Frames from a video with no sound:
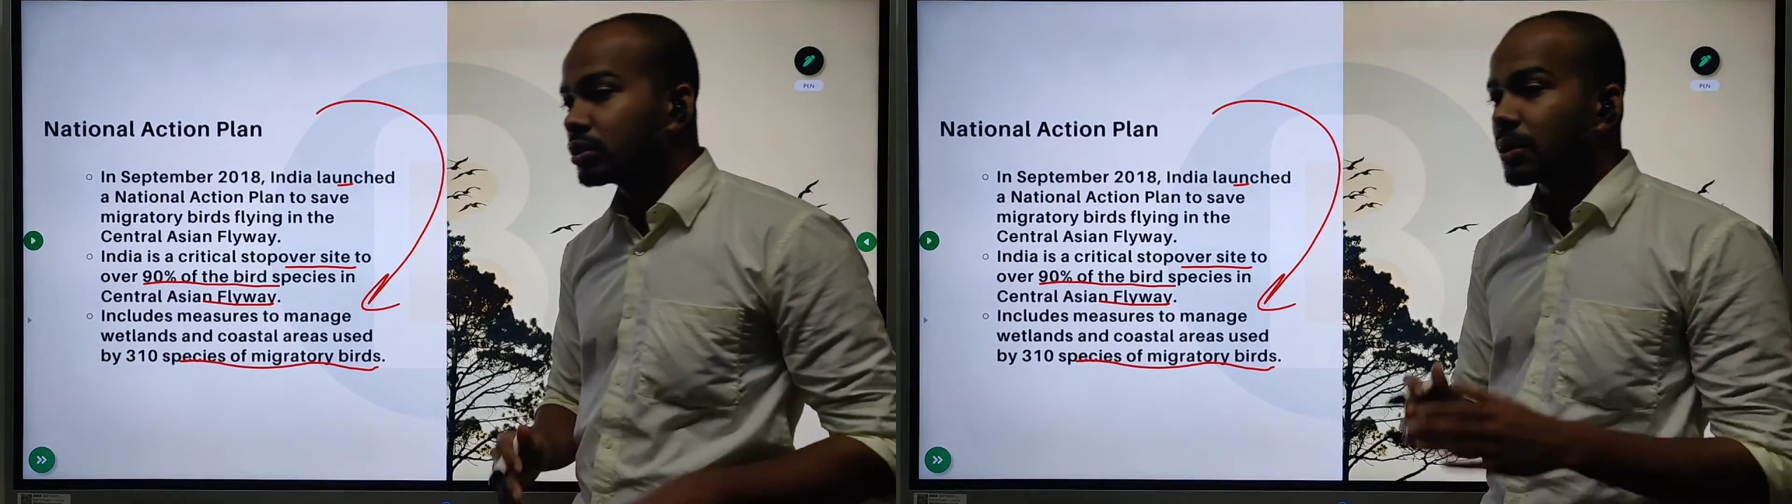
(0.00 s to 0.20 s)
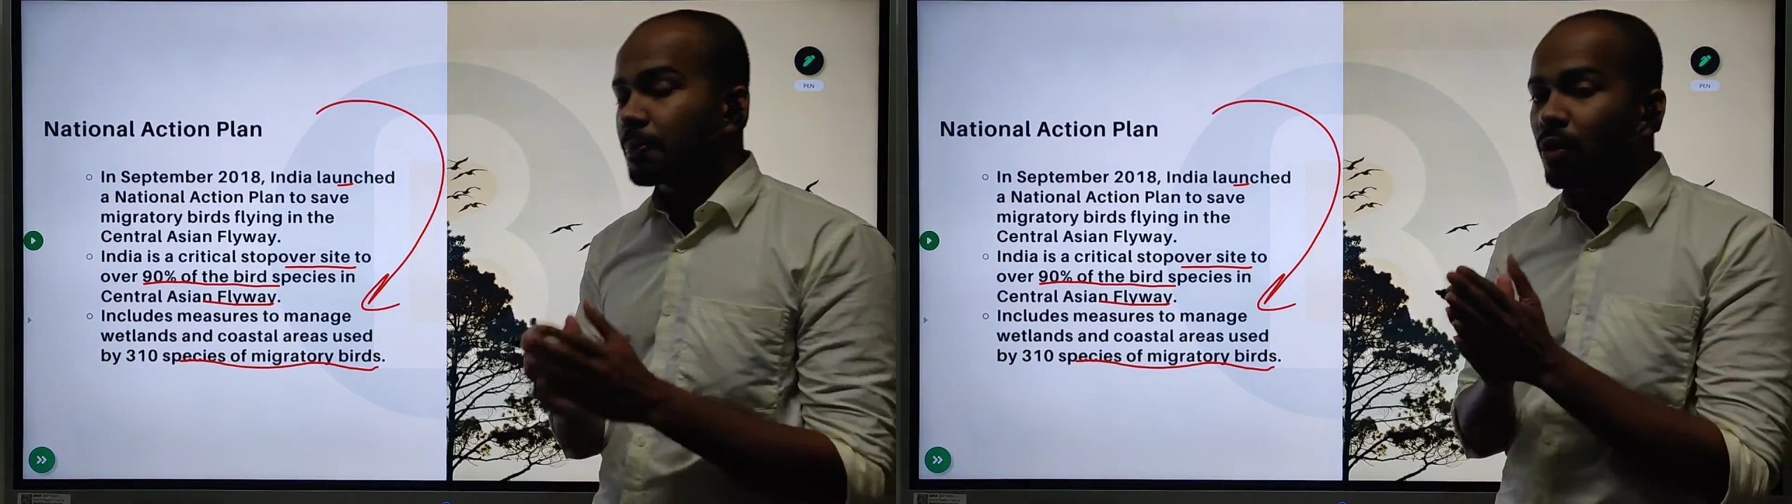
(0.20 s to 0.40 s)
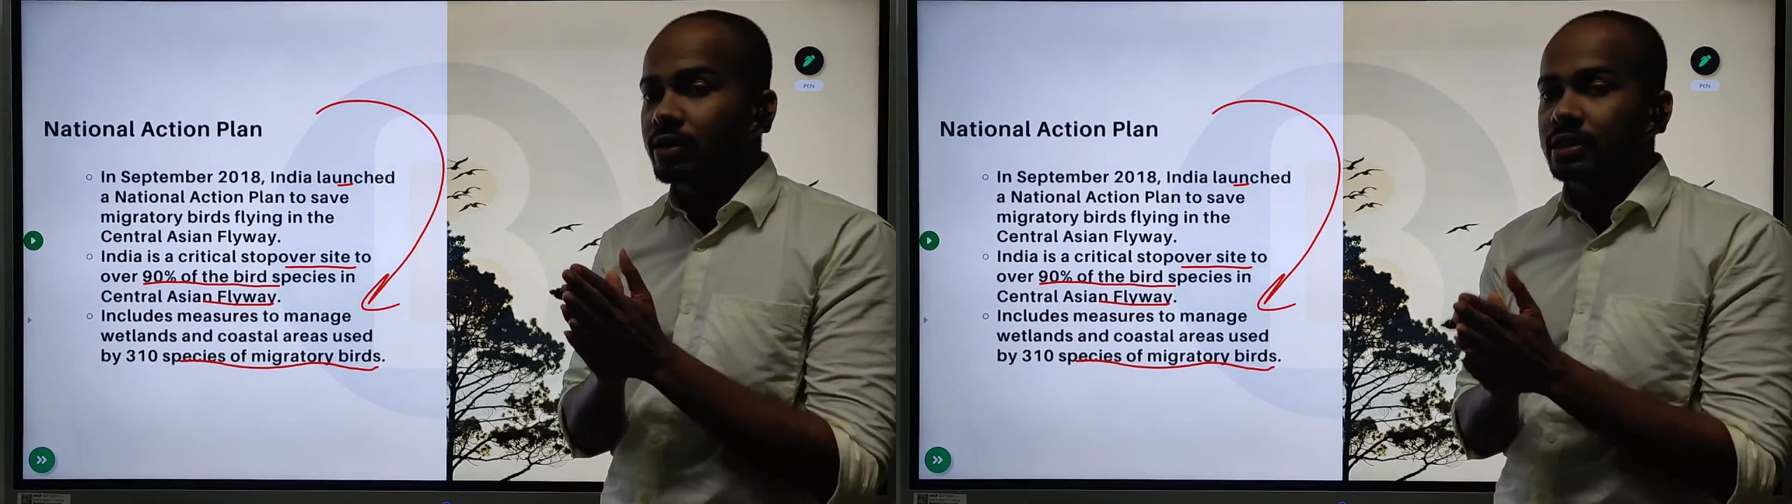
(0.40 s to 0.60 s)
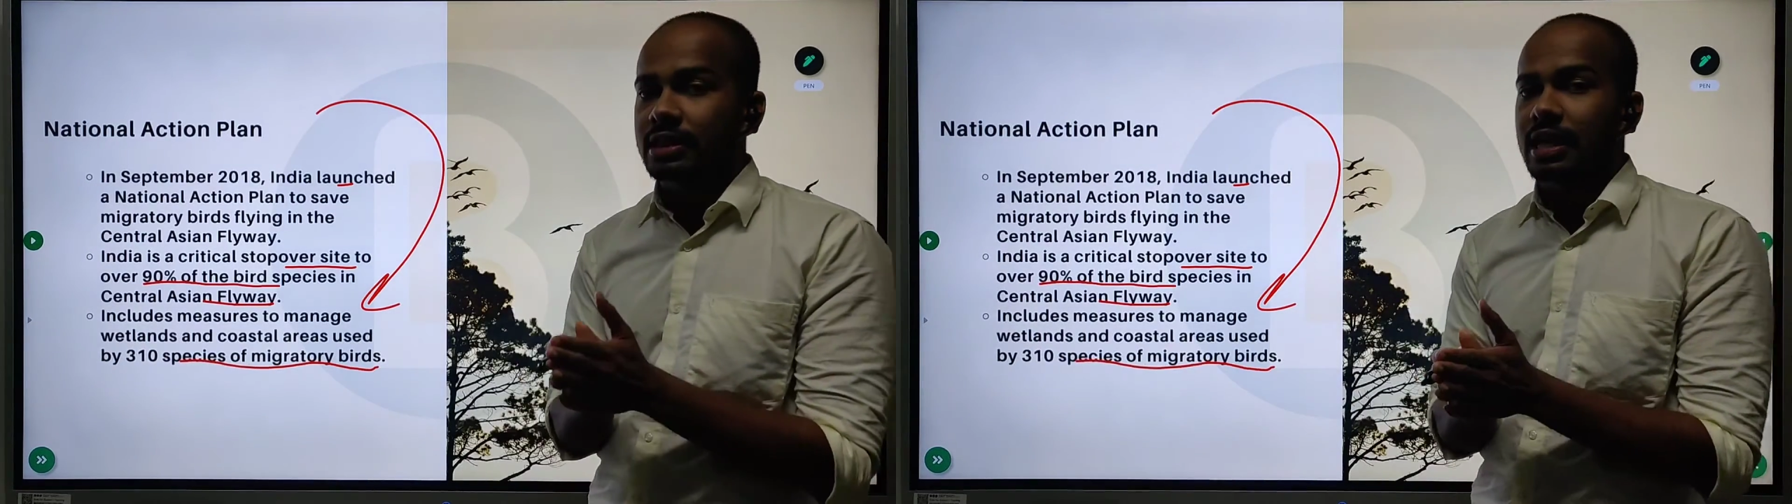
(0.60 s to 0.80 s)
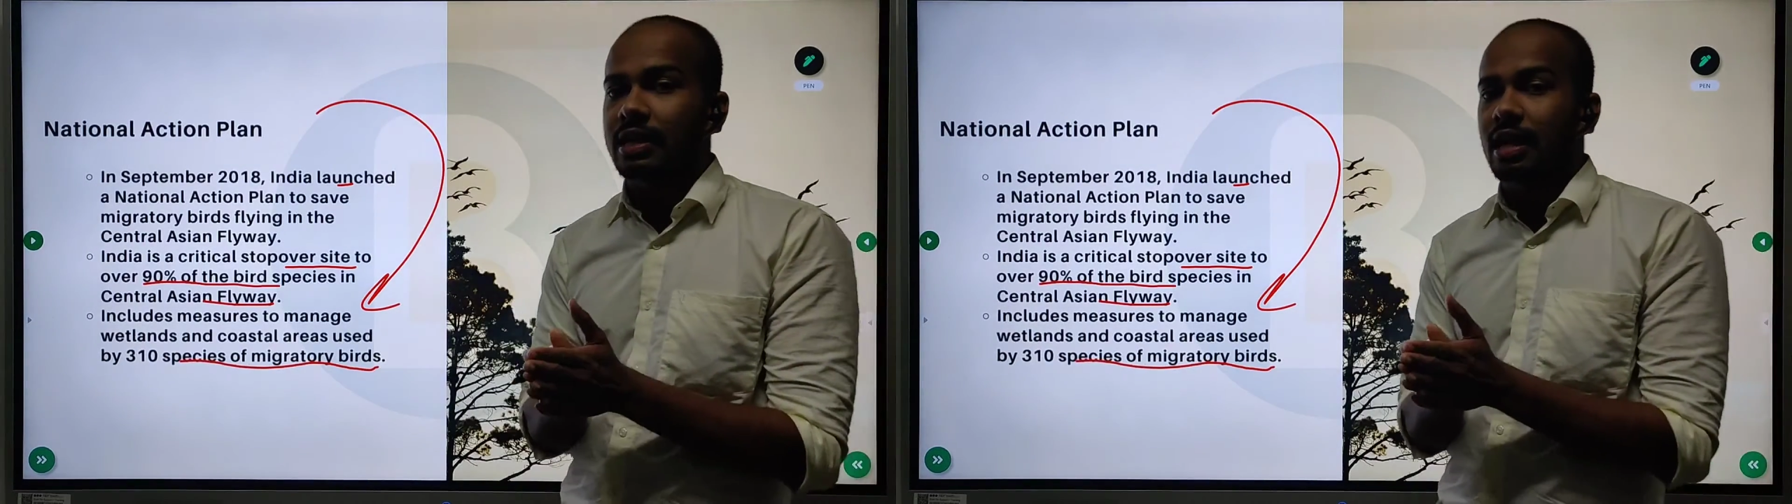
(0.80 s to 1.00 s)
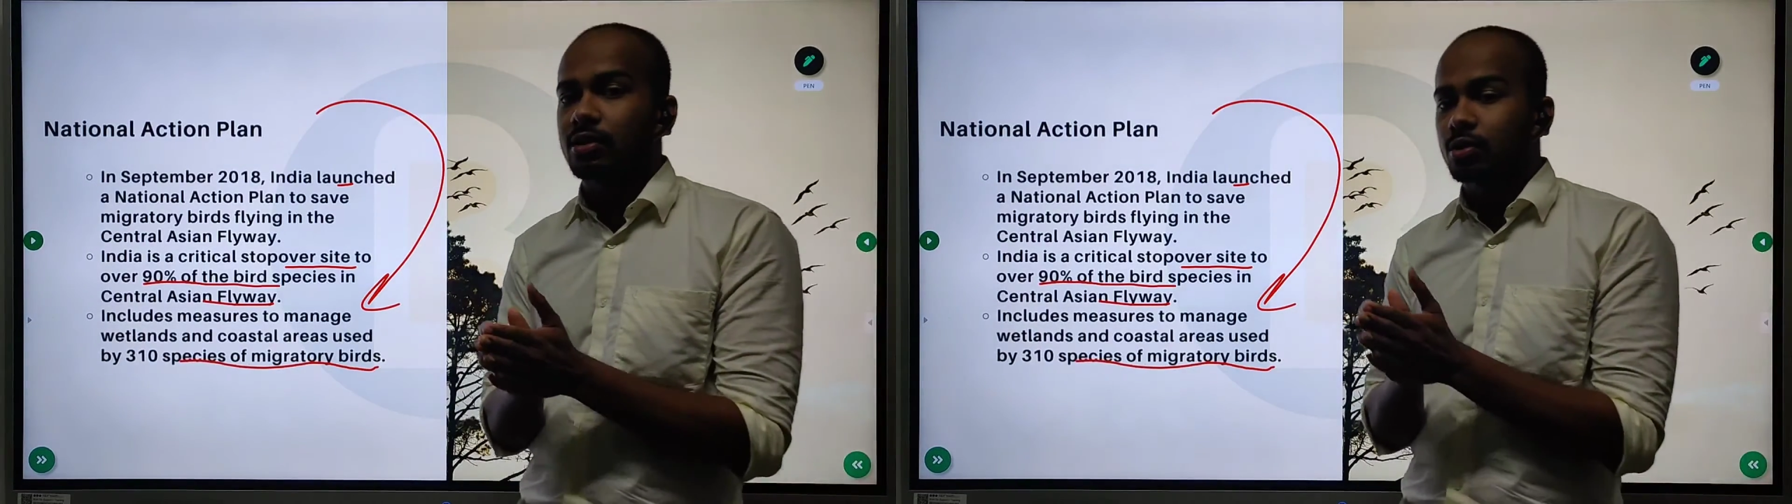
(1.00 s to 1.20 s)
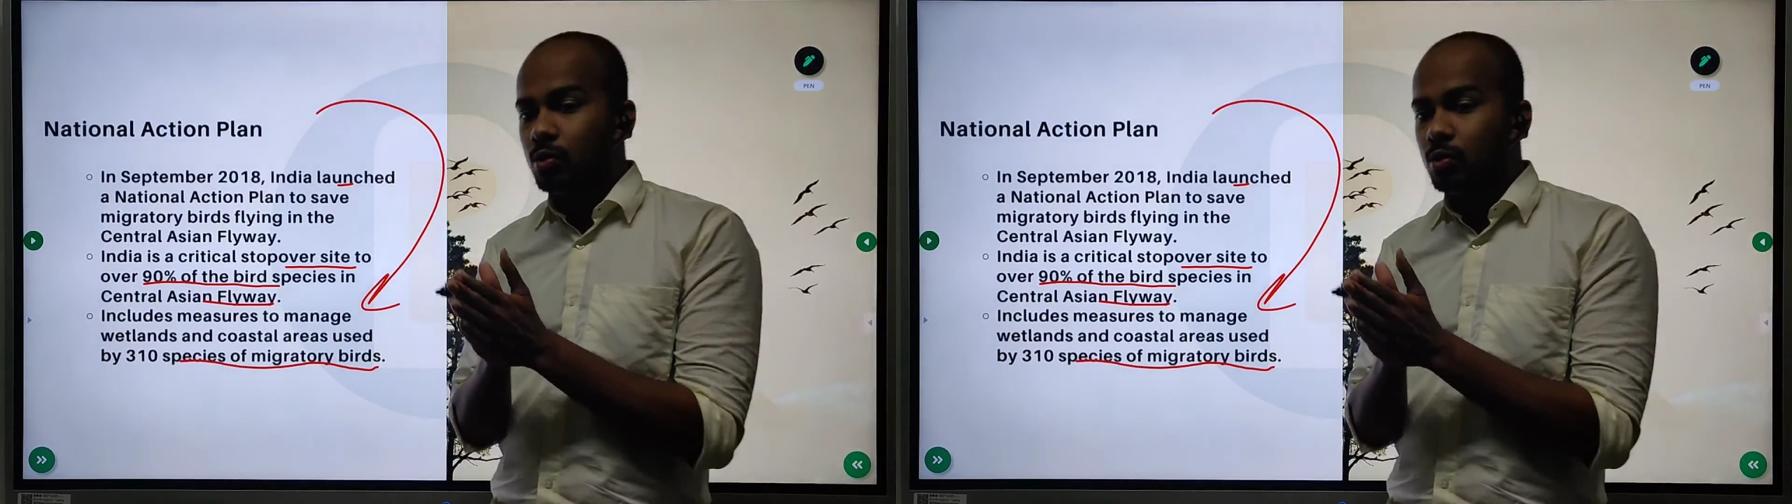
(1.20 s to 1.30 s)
support this area,